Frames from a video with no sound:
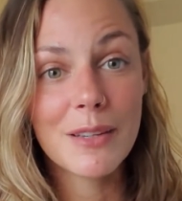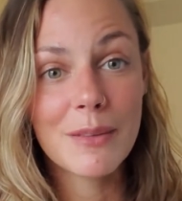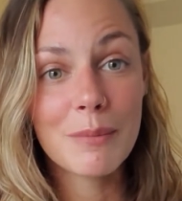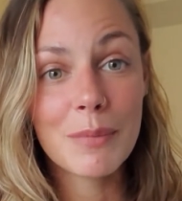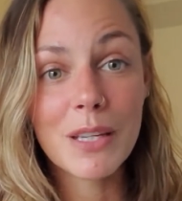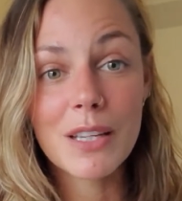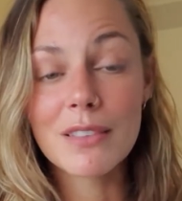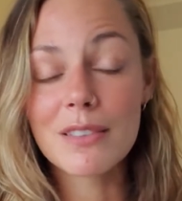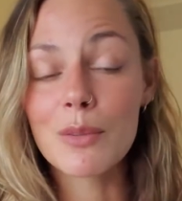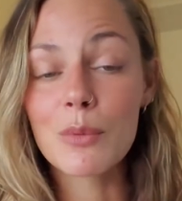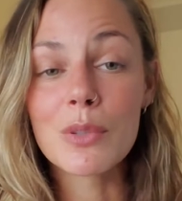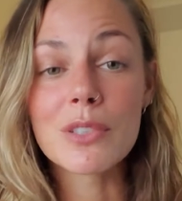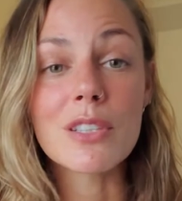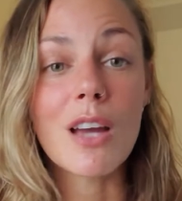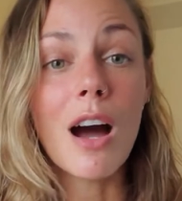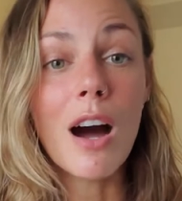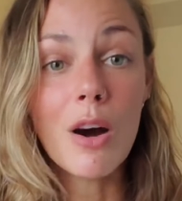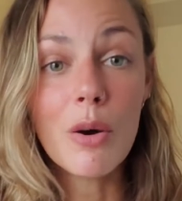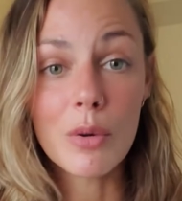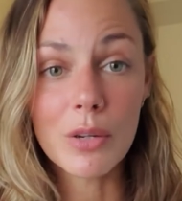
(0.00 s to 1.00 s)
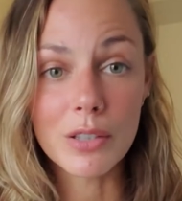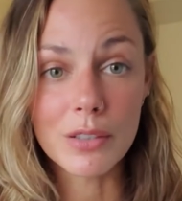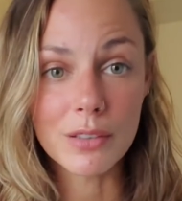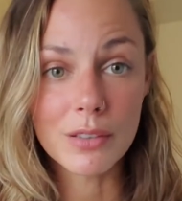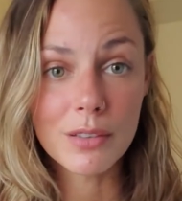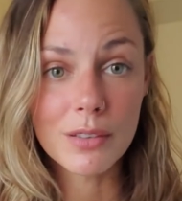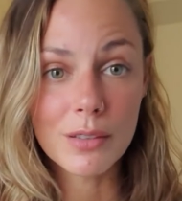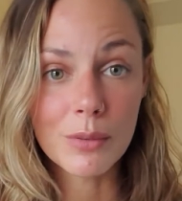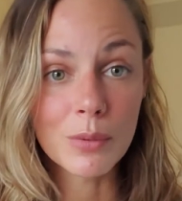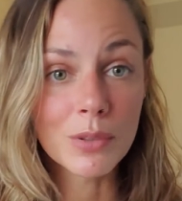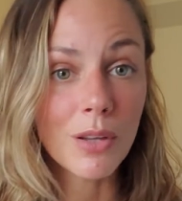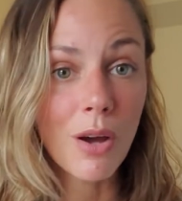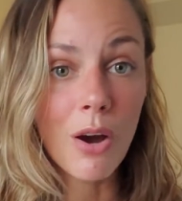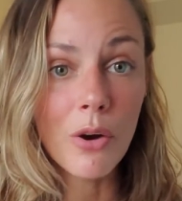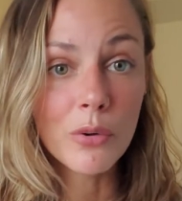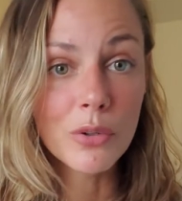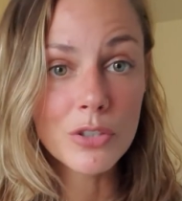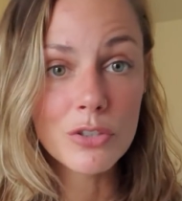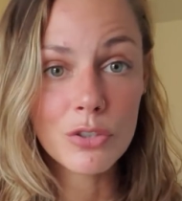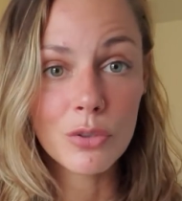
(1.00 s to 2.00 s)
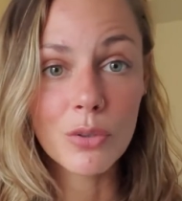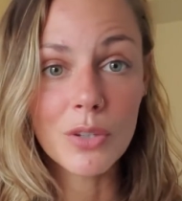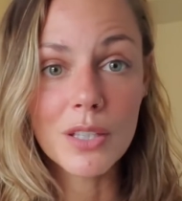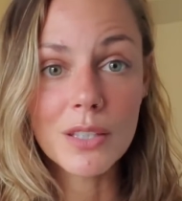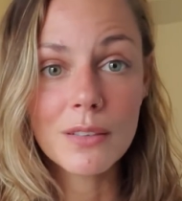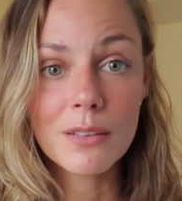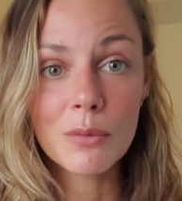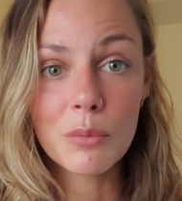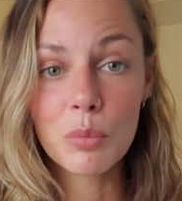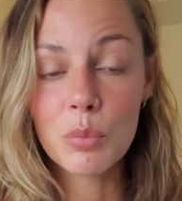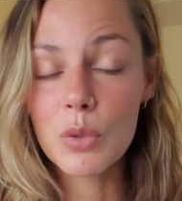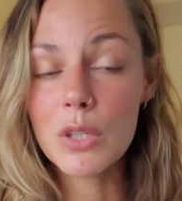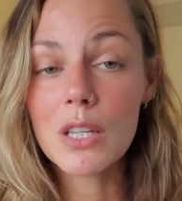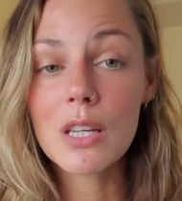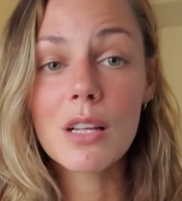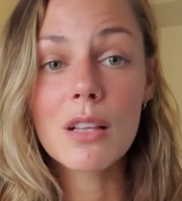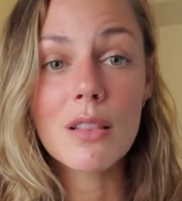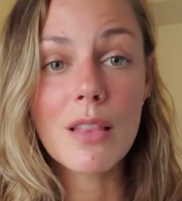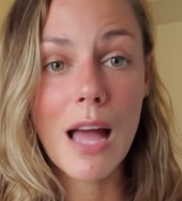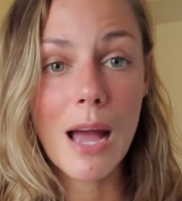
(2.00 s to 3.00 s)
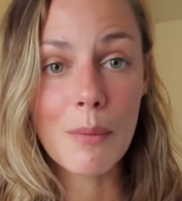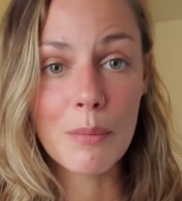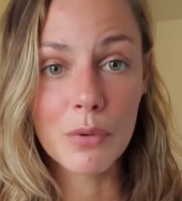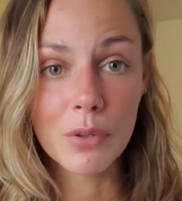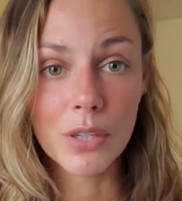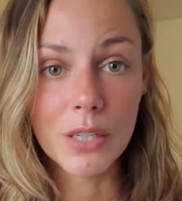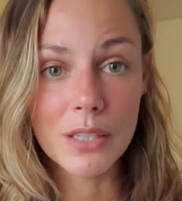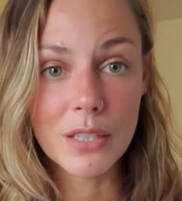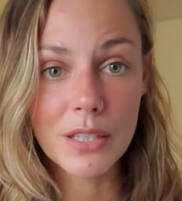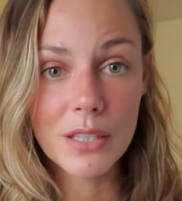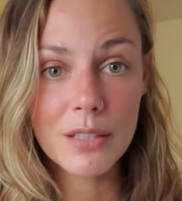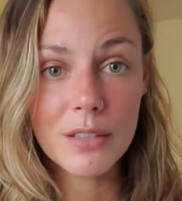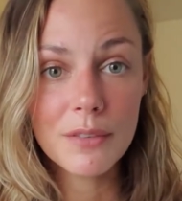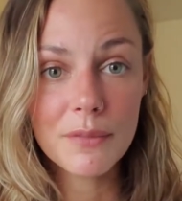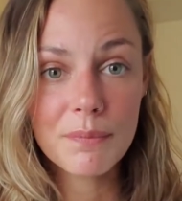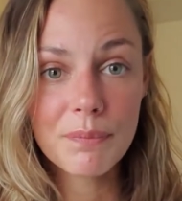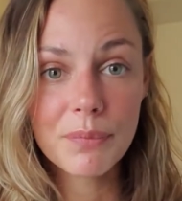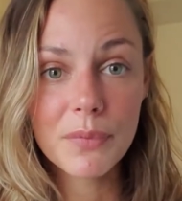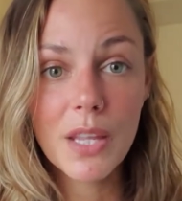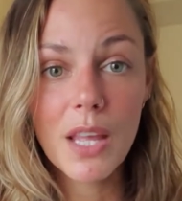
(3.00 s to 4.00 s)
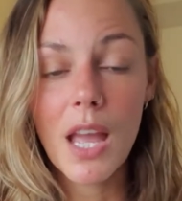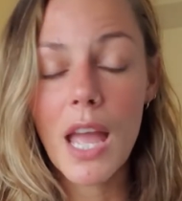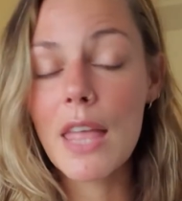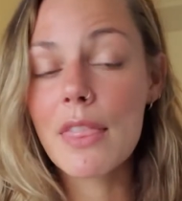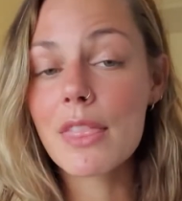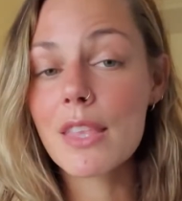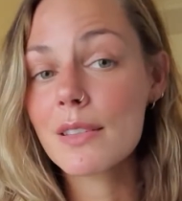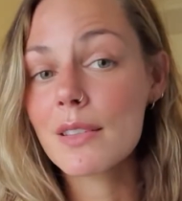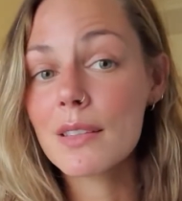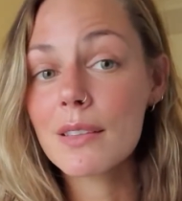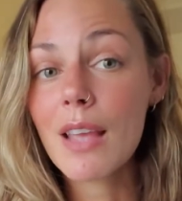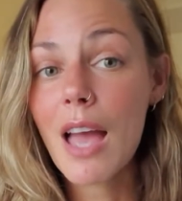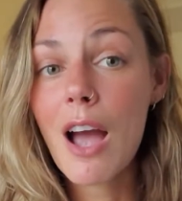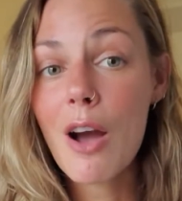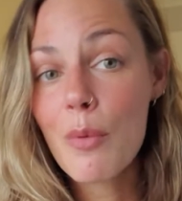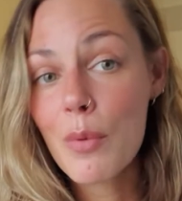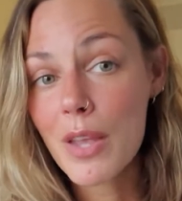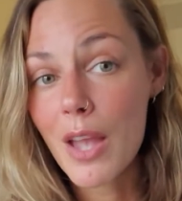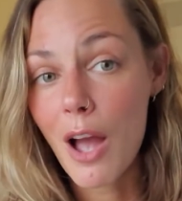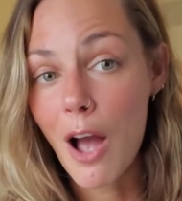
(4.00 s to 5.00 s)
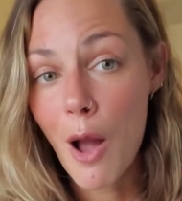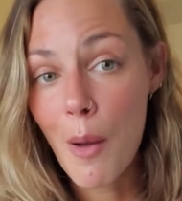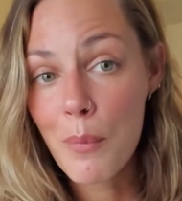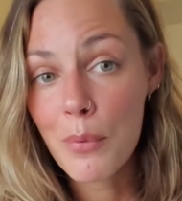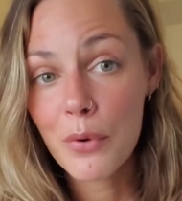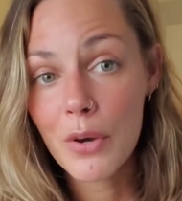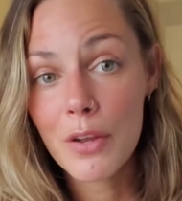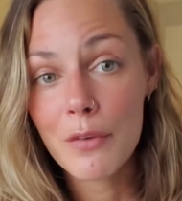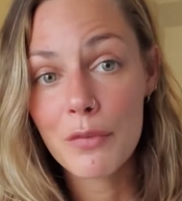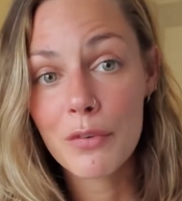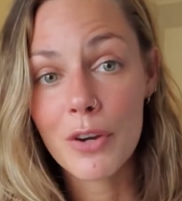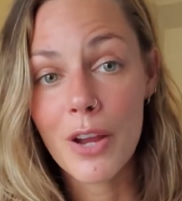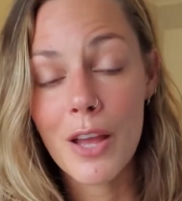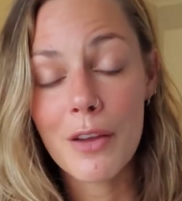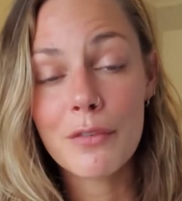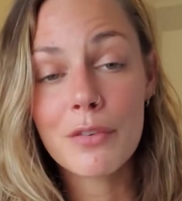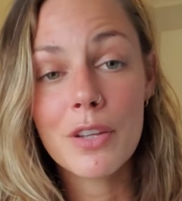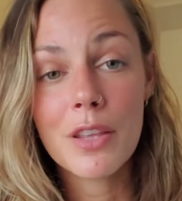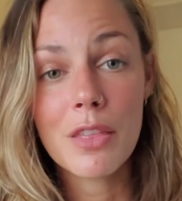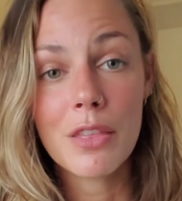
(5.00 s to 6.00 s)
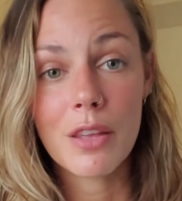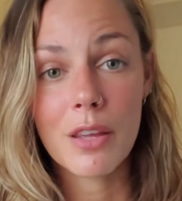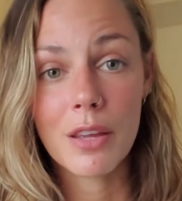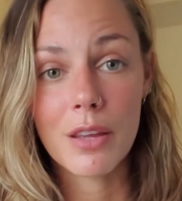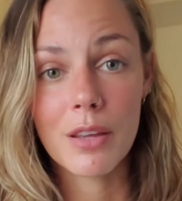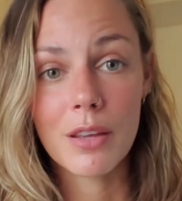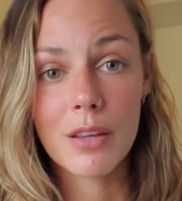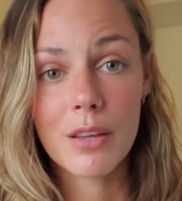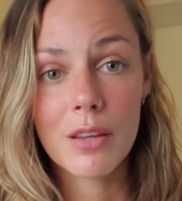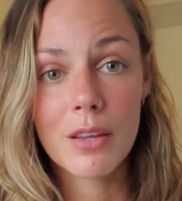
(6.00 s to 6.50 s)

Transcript: because it was ours. It was our choice. We collaborated. And this is how we operate for everything.